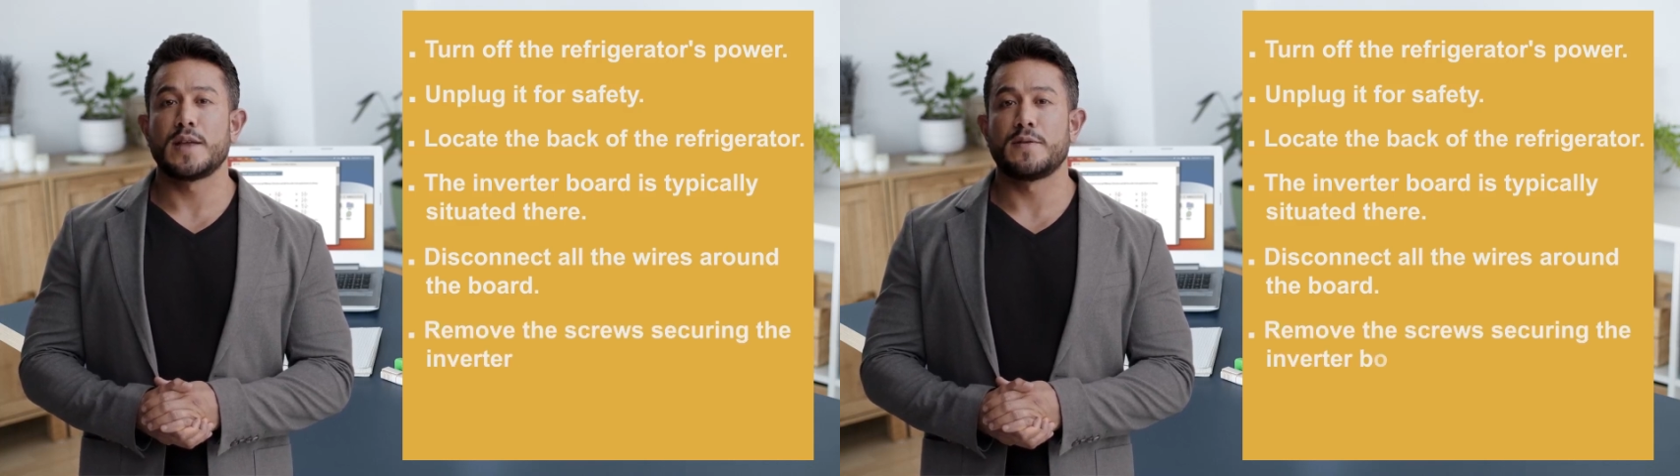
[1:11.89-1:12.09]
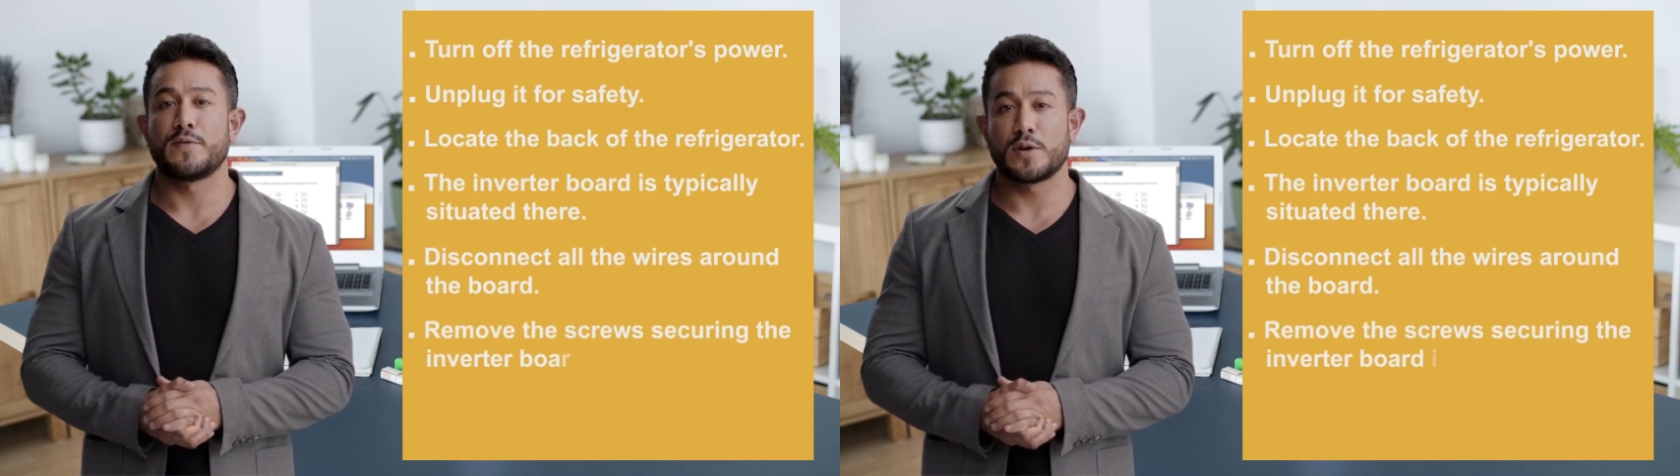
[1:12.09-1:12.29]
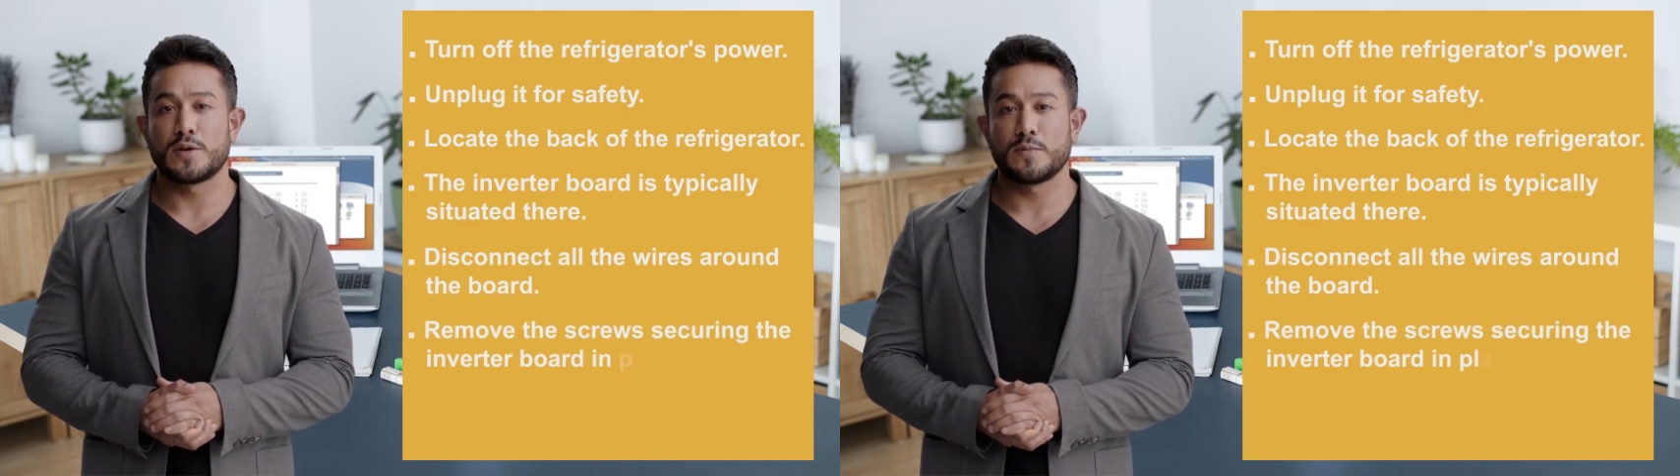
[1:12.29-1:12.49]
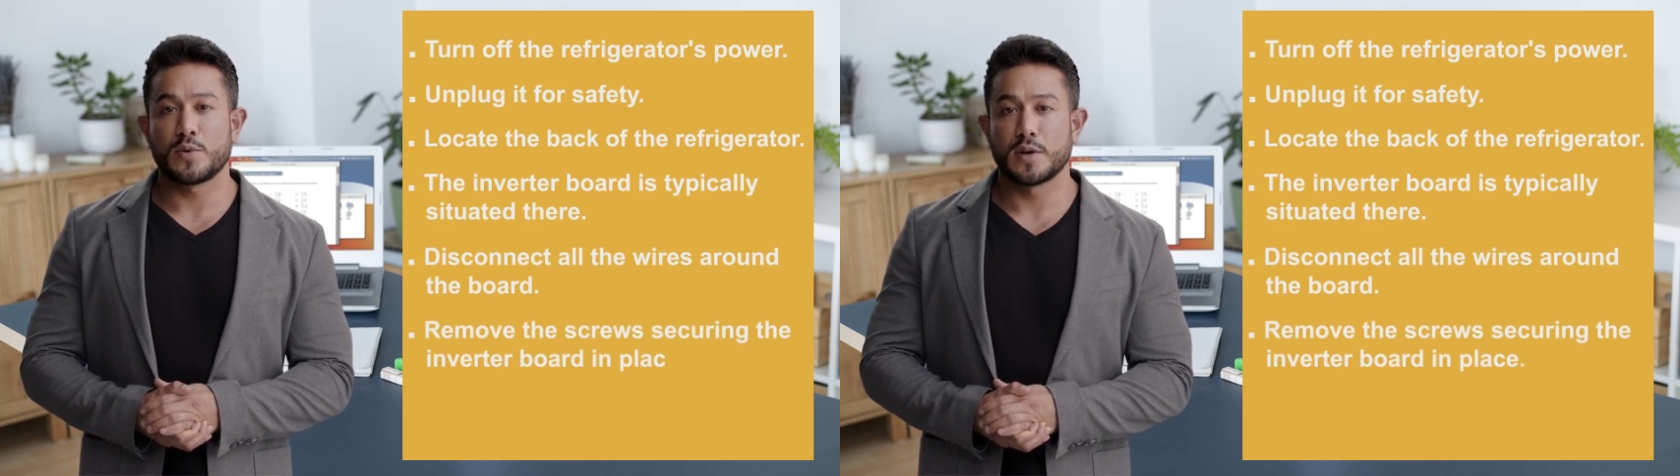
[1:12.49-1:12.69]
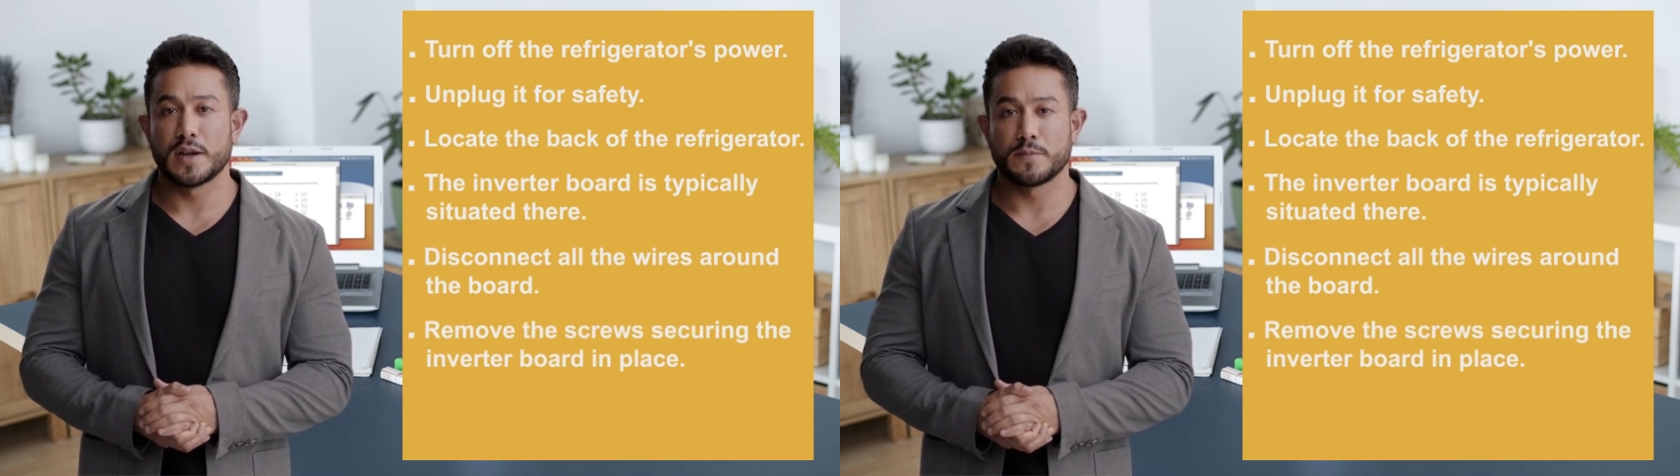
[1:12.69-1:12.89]
the inverter
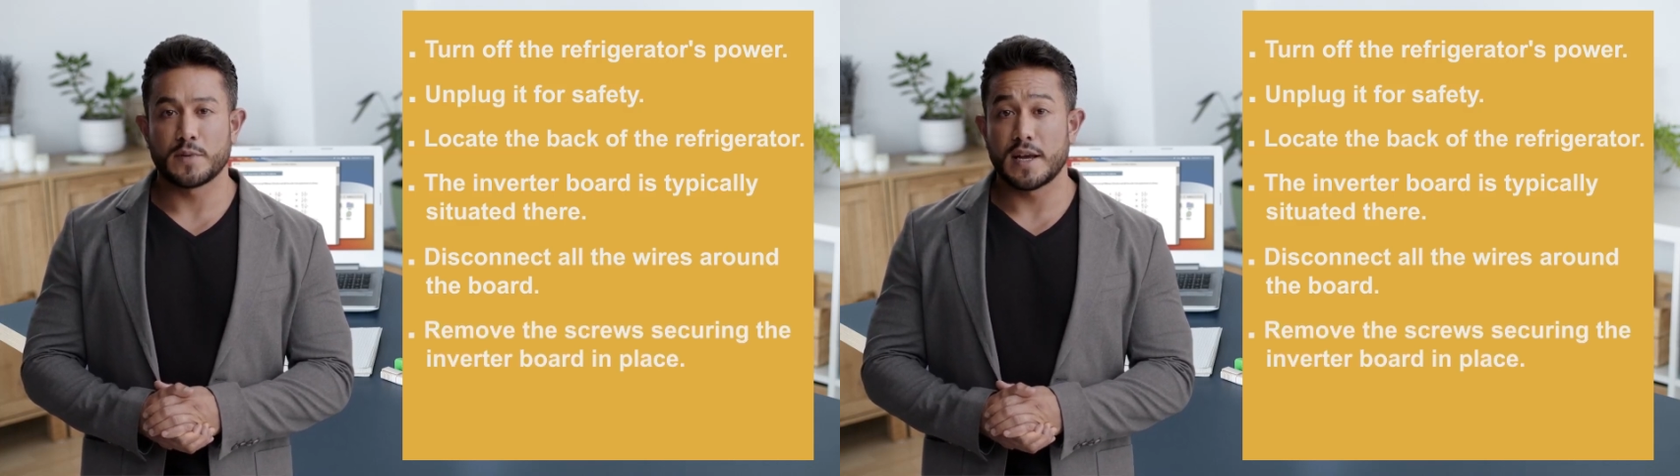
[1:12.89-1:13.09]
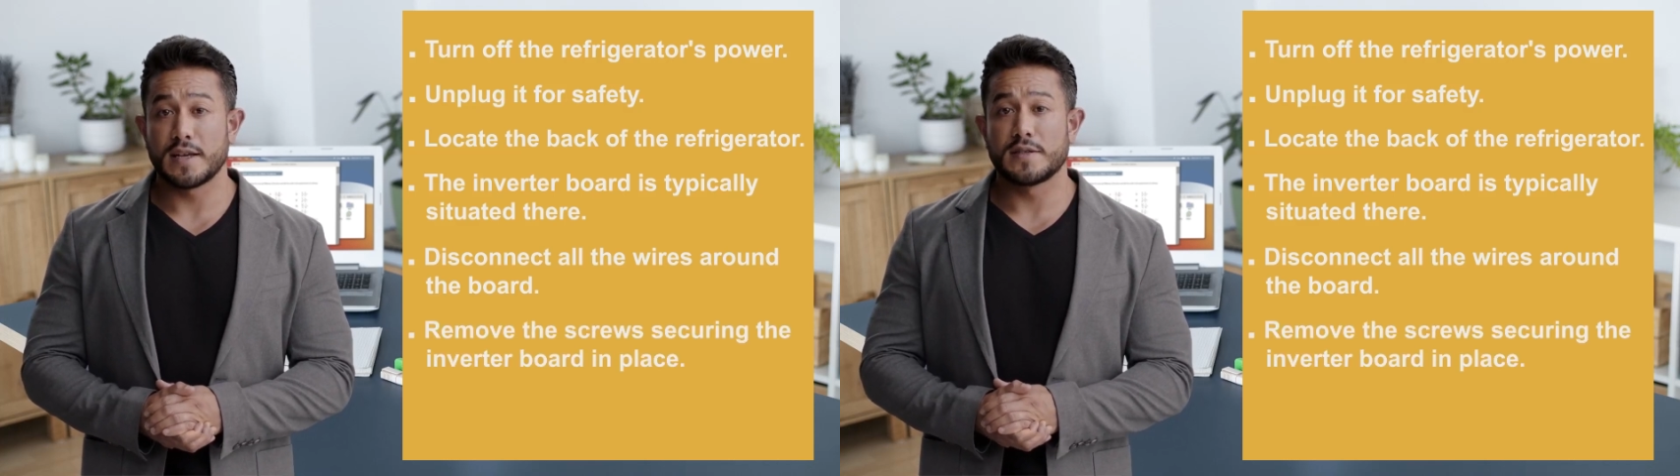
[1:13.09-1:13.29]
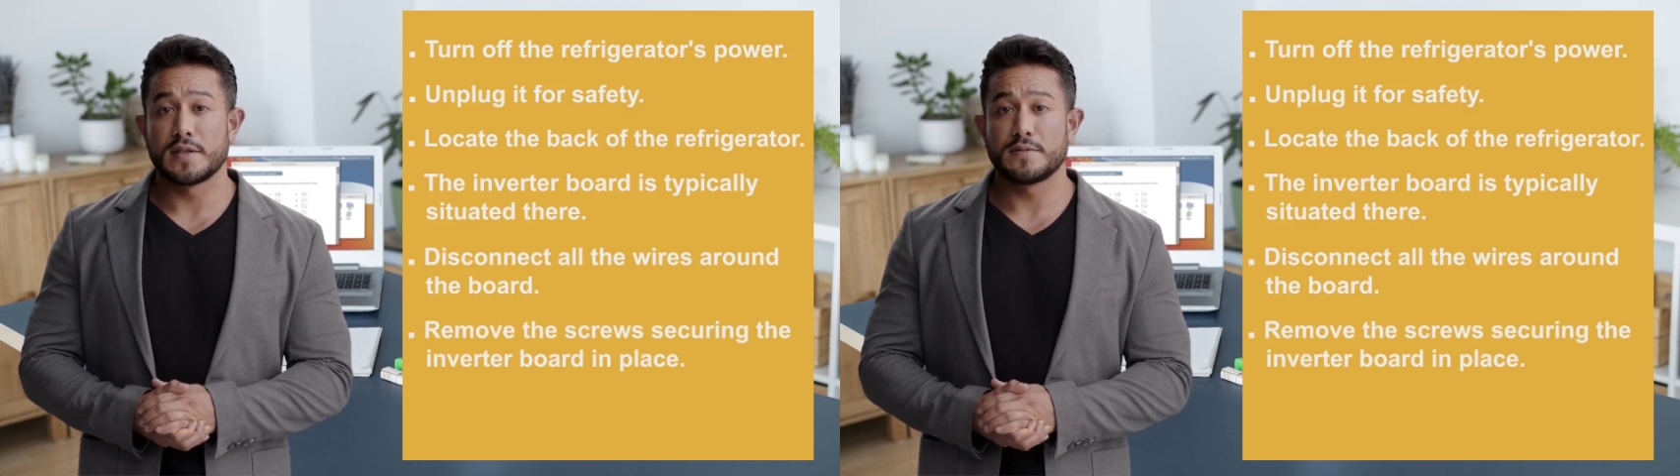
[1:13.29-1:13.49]
board in place.